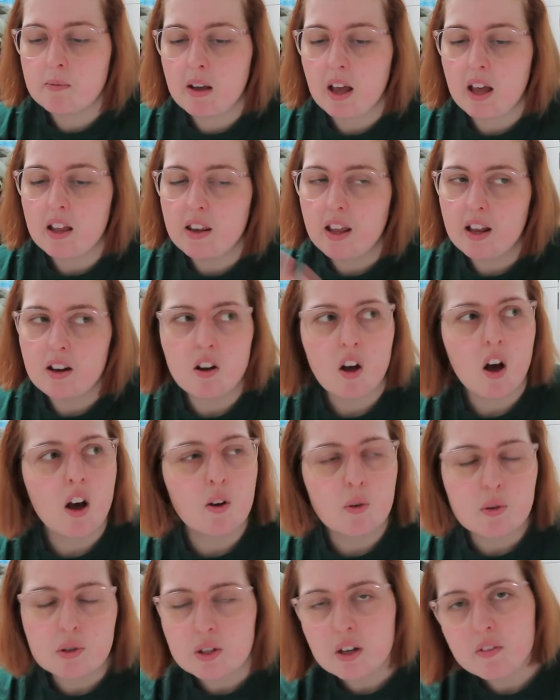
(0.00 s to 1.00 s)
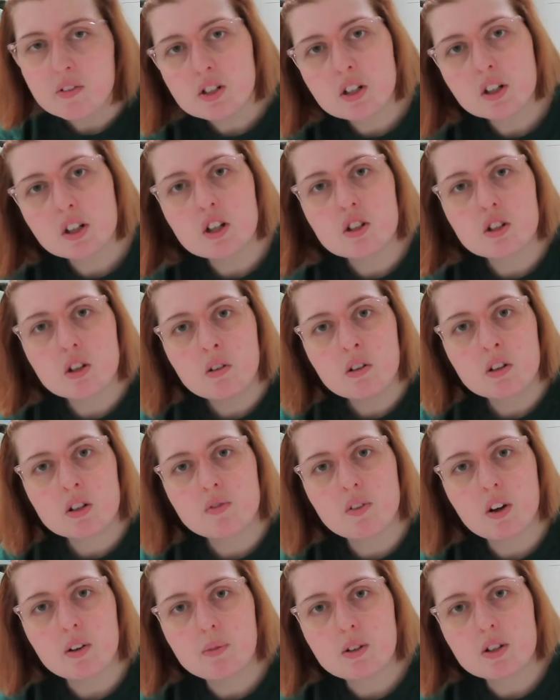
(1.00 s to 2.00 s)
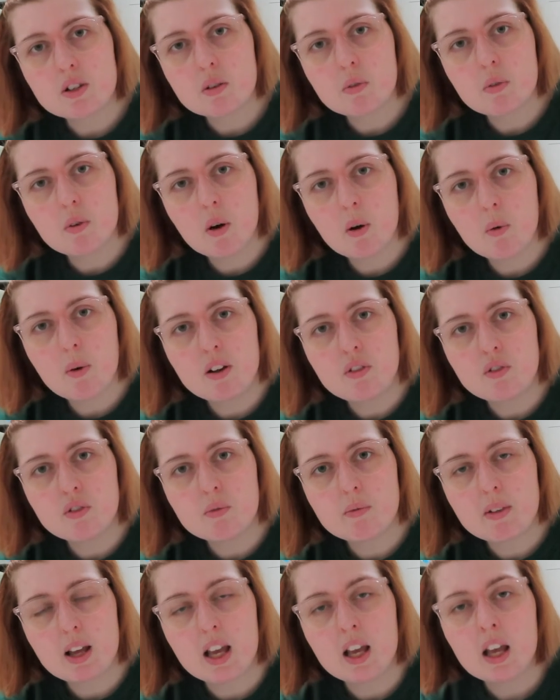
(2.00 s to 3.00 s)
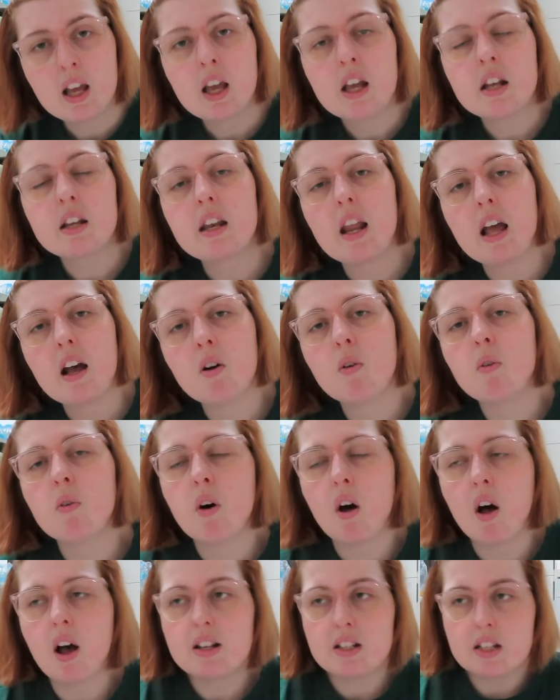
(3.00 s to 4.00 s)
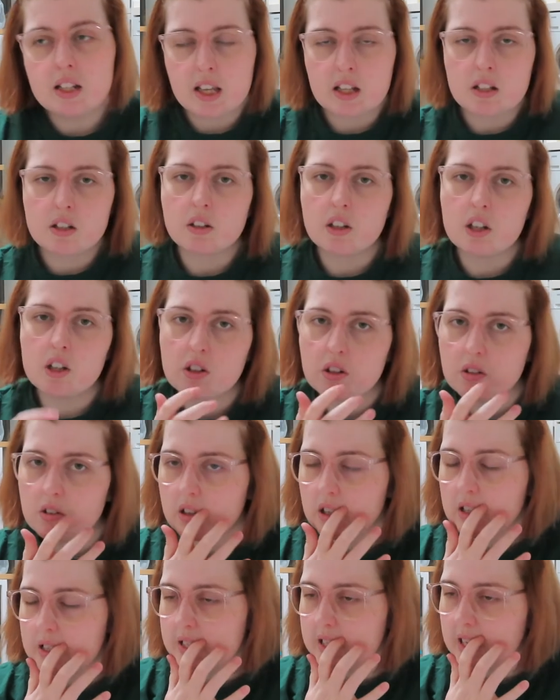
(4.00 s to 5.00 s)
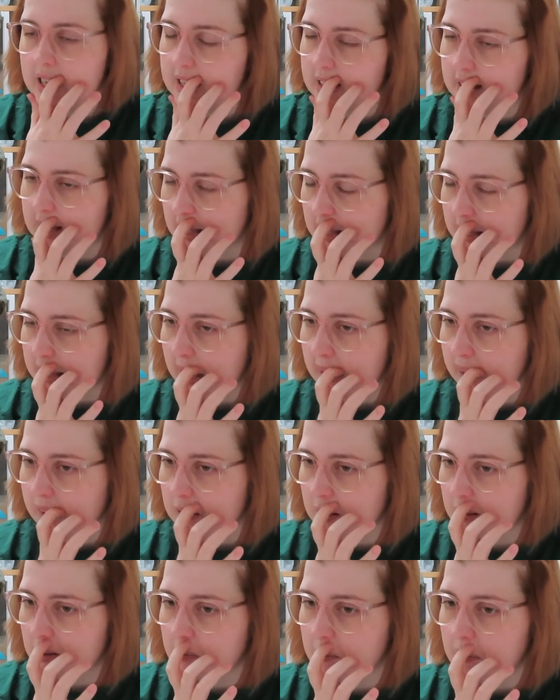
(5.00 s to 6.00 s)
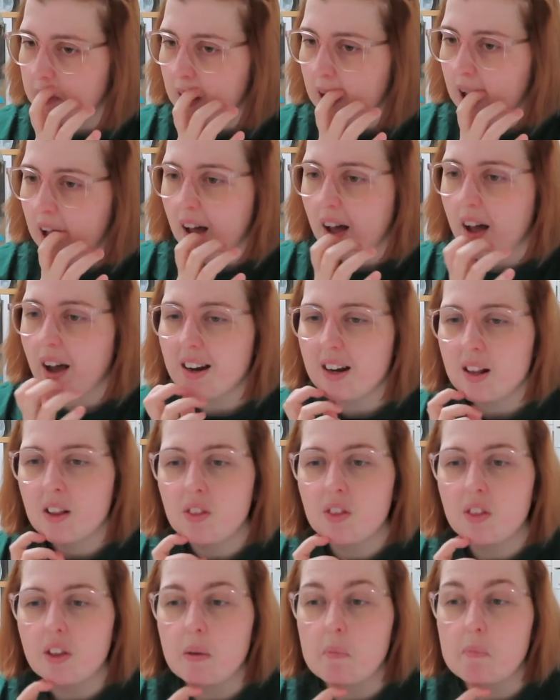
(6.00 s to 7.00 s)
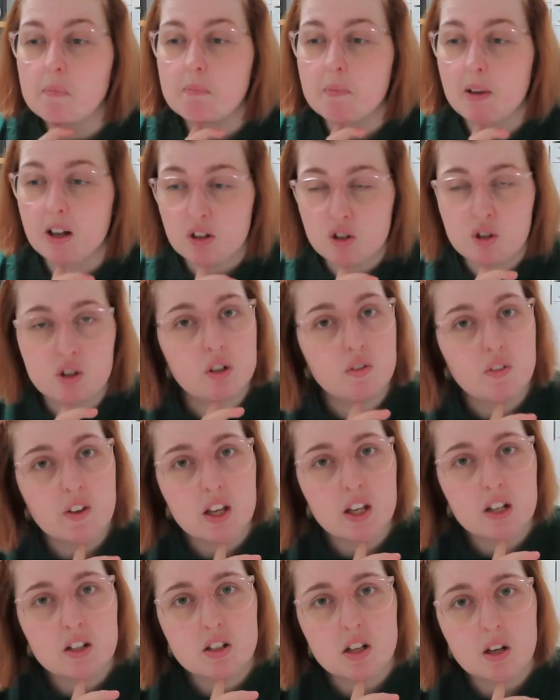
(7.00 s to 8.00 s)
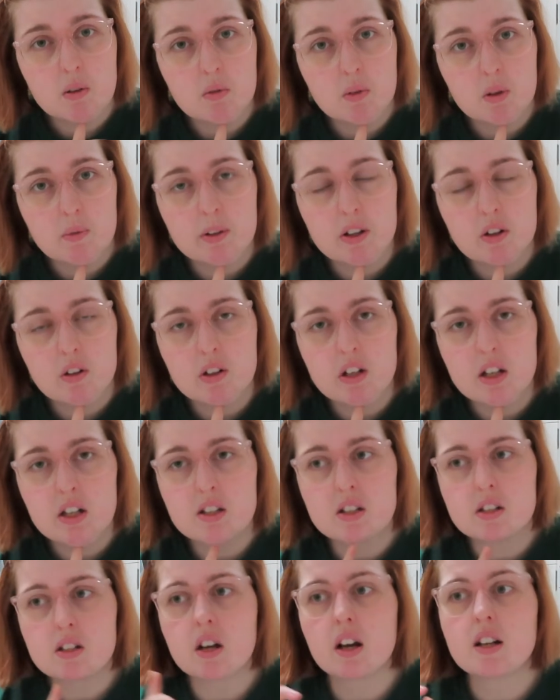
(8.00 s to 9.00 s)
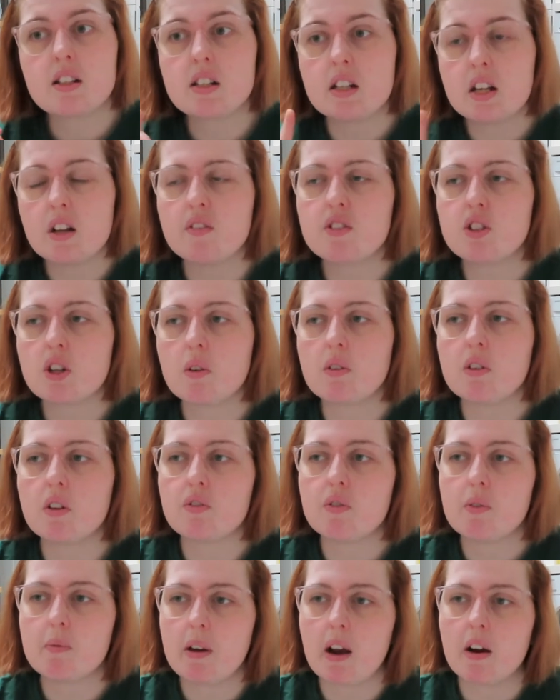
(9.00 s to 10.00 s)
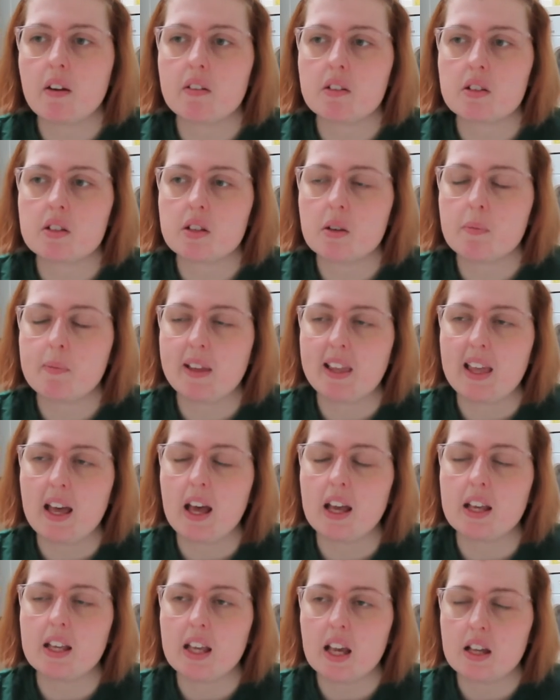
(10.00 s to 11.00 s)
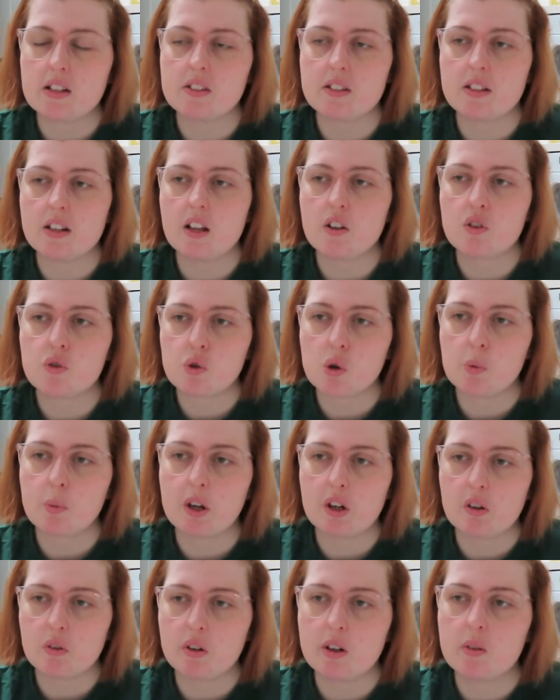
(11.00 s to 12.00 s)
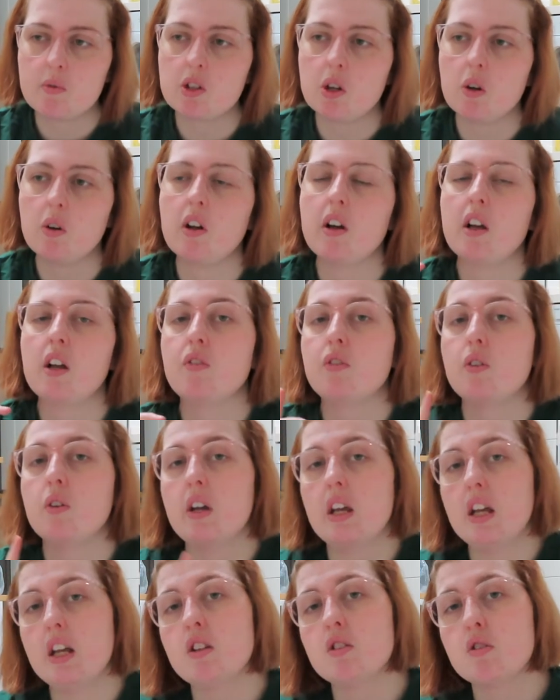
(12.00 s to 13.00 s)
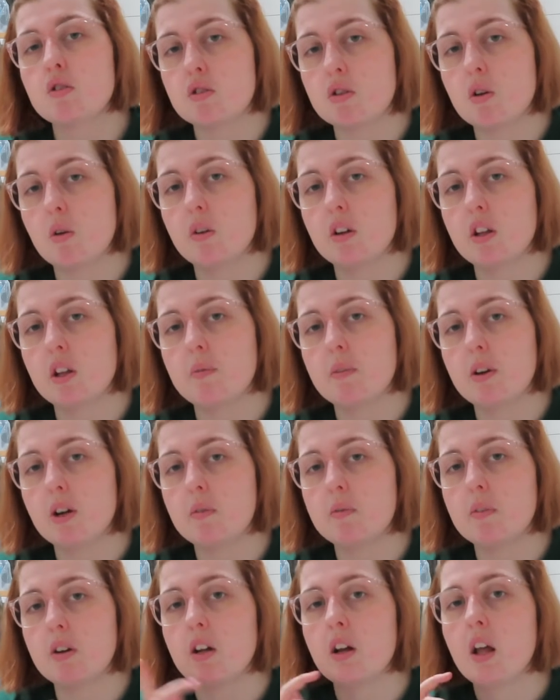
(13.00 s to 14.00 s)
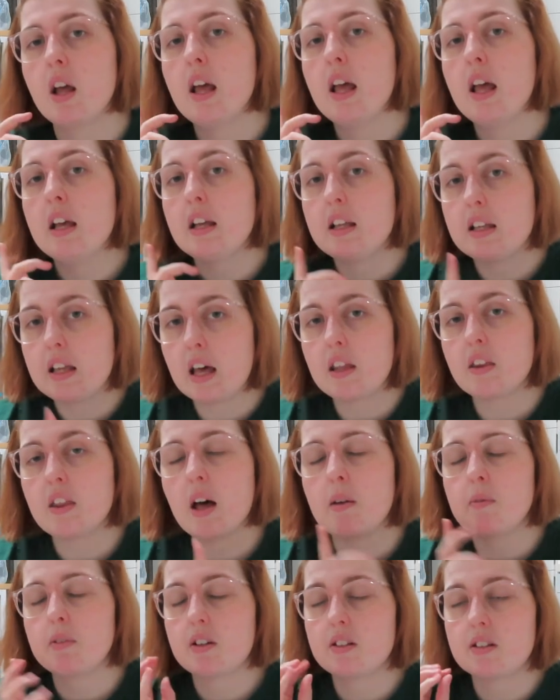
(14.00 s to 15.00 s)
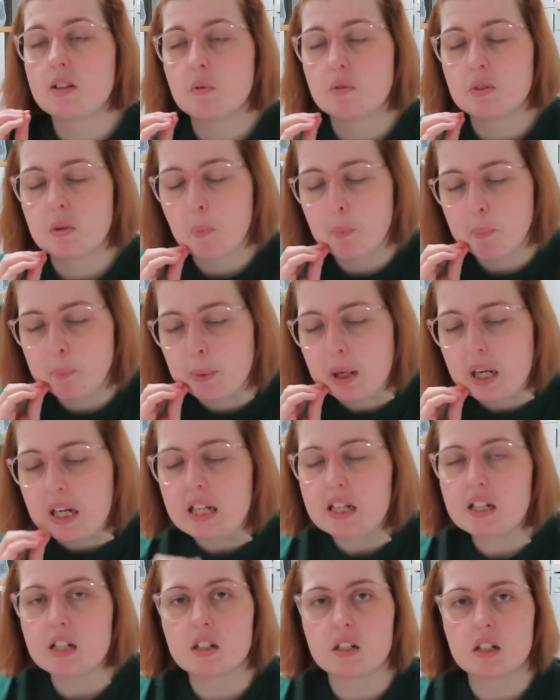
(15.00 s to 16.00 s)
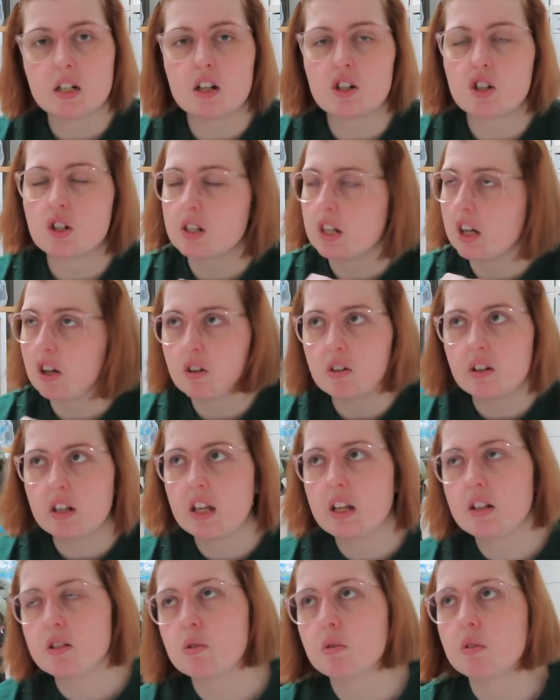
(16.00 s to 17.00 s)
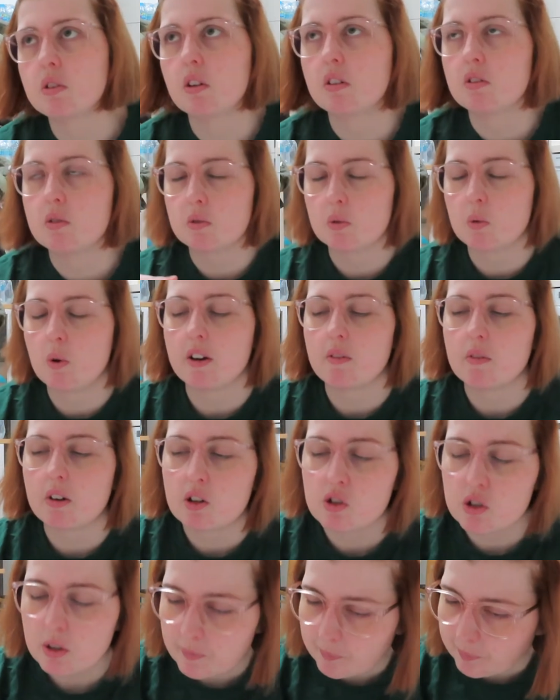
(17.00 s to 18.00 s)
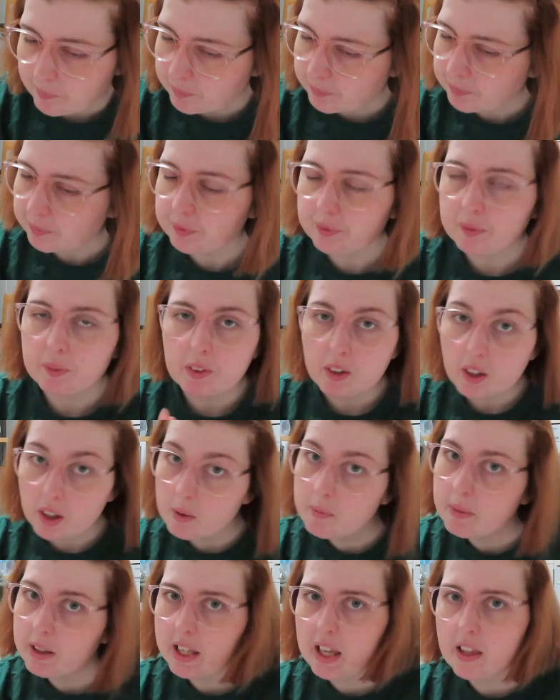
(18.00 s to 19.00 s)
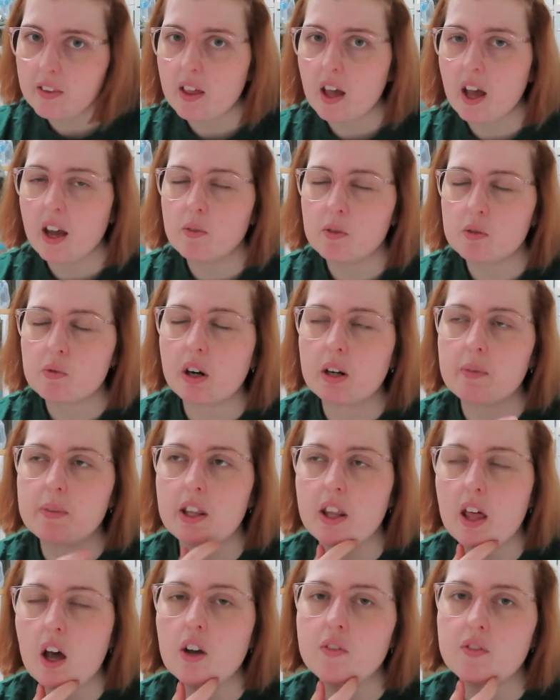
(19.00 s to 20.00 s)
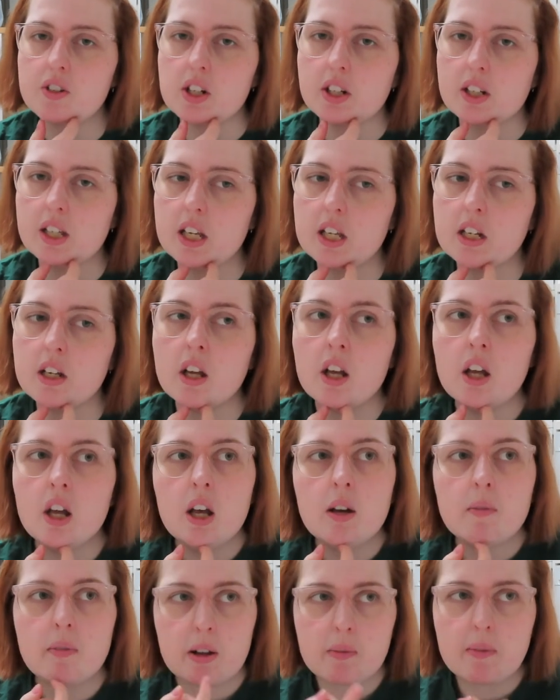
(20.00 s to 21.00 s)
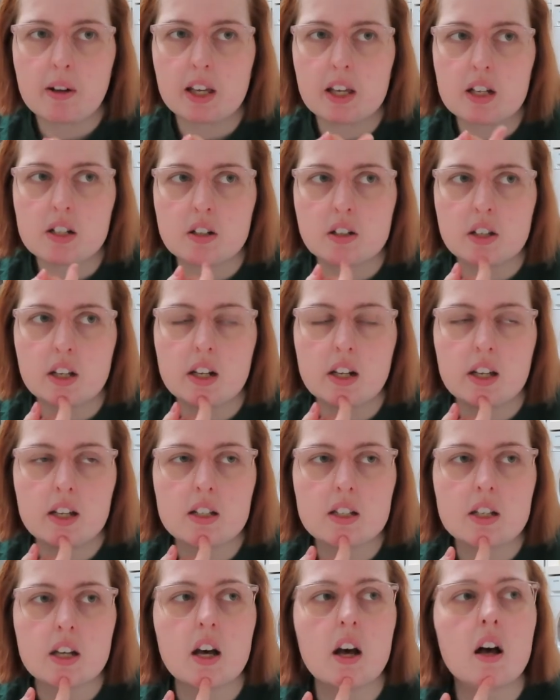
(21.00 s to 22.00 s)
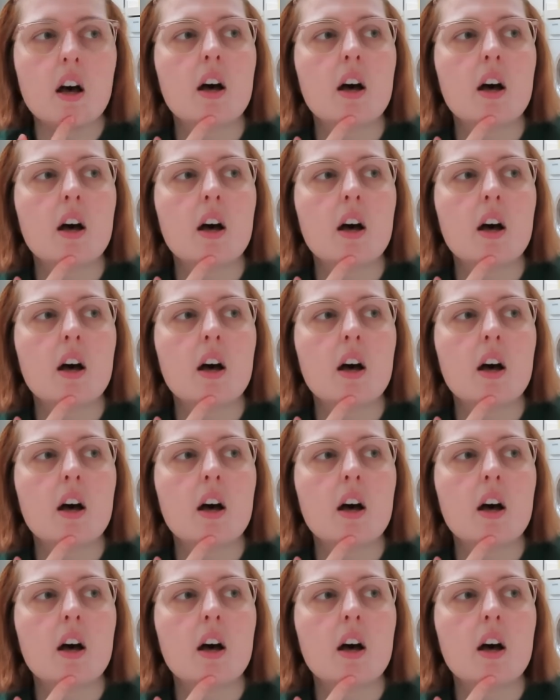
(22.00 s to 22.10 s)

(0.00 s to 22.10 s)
And then I also have a Dunkin' Donuts 5 minutes away from me. Now, I did get Dunkin' Donuts in Gangnam. I didn't think much of it, I will be honest. I did have a donut from Paris Baguette yesterday, a strawberry and cream donut. If you're in Seoul at the moment, get that because it was bleeding delicious. I couldn't eat it all though because it's quite rich. But get that. I would recommend that over Dunkin', but I might get Dunkin' later.